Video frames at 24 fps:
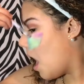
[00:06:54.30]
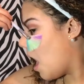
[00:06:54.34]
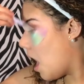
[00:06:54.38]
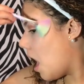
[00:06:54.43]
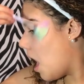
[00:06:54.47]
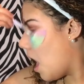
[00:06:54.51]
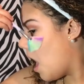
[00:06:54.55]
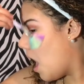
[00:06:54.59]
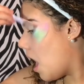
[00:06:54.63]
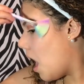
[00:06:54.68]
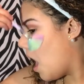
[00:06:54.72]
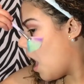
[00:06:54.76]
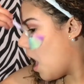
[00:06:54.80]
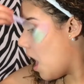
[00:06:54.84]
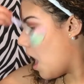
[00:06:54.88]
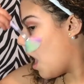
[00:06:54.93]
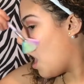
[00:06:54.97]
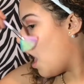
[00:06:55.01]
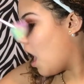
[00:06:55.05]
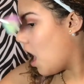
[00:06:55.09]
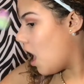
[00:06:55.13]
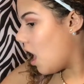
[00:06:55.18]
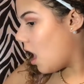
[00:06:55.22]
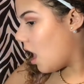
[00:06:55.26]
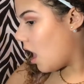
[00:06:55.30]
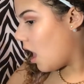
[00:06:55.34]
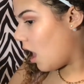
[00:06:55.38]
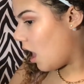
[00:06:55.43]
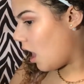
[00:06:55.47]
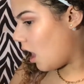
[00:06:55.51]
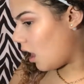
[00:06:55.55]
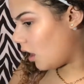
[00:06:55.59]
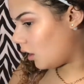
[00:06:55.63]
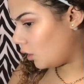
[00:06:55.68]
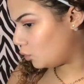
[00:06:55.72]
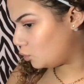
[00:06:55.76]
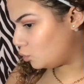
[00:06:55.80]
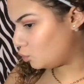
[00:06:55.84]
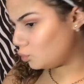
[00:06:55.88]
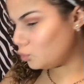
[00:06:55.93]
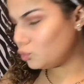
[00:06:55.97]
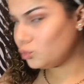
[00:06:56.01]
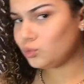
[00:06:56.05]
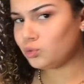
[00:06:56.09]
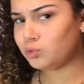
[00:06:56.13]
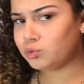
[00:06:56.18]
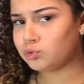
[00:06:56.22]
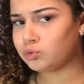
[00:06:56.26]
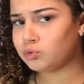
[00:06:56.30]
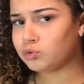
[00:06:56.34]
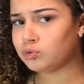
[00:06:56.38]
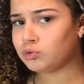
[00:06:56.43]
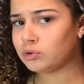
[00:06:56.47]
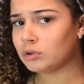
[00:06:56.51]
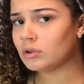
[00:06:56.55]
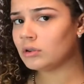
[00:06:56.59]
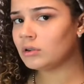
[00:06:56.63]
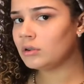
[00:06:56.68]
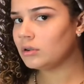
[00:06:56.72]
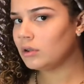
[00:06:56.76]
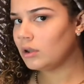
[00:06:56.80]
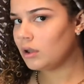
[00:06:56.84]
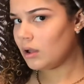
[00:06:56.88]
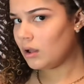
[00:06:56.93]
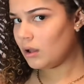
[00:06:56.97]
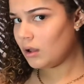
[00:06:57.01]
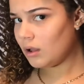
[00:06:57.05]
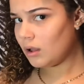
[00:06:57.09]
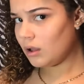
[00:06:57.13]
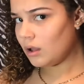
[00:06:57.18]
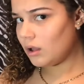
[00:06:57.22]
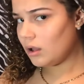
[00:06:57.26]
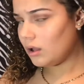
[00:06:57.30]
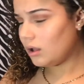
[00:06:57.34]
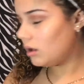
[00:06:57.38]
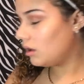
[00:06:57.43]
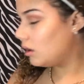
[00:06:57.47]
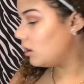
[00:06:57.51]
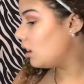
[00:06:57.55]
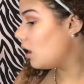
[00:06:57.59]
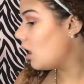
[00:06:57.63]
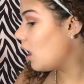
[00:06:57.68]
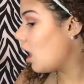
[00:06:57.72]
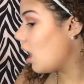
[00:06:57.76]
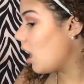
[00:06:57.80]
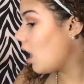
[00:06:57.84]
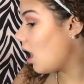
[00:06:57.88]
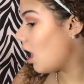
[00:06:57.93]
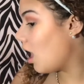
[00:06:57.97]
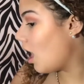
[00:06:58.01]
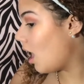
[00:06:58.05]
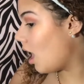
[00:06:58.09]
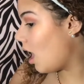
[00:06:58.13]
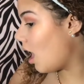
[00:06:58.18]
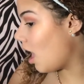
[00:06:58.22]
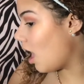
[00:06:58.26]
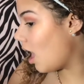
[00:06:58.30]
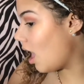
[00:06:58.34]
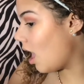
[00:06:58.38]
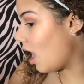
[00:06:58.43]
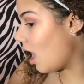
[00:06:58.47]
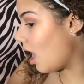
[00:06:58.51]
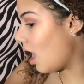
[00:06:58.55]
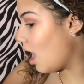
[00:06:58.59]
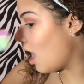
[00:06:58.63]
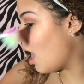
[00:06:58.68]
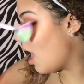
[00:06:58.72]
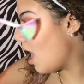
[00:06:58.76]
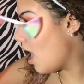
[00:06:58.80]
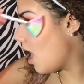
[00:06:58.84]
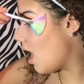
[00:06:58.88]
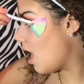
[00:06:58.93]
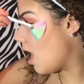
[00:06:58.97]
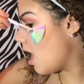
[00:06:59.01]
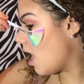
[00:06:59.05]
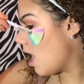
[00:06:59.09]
and tie this whole glowy natural look together with some sparkling highlight.